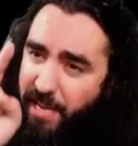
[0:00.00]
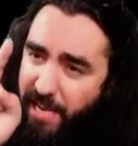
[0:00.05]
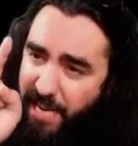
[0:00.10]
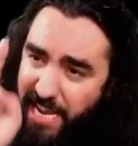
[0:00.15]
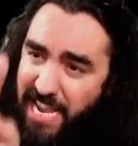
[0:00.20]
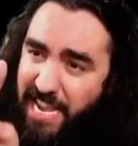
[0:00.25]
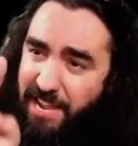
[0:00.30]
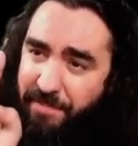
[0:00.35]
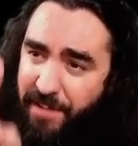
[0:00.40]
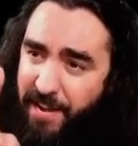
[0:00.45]

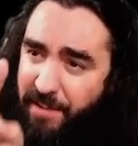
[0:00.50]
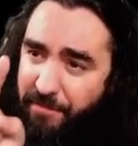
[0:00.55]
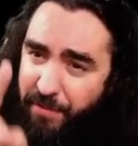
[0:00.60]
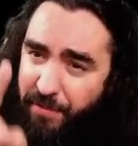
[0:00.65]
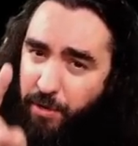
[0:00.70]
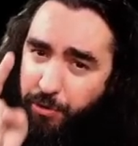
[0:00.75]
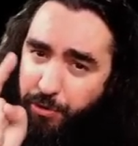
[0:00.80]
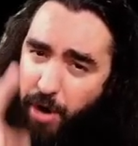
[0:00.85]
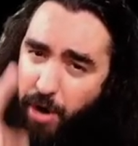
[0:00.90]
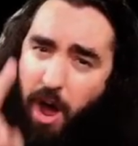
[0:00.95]
even if
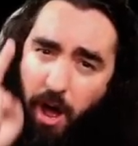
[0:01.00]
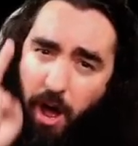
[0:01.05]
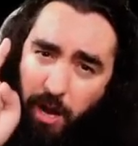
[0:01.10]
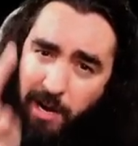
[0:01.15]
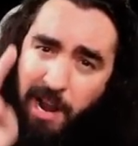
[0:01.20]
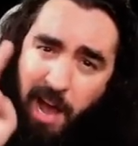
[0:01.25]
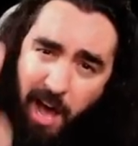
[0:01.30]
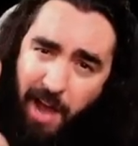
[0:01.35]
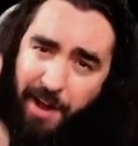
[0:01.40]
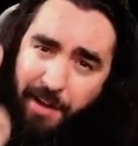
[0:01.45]
you draw a
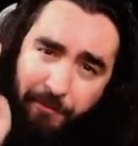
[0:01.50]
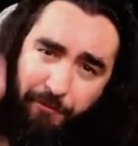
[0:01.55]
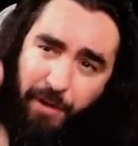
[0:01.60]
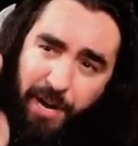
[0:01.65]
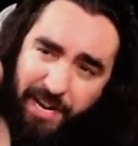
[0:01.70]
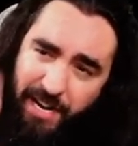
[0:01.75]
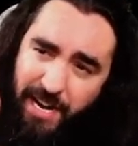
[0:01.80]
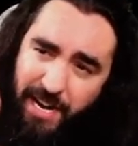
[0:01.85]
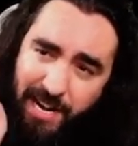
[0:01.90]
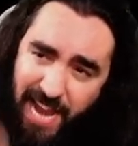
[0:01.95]
lot of
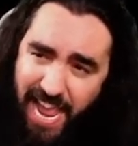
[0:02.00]
freaking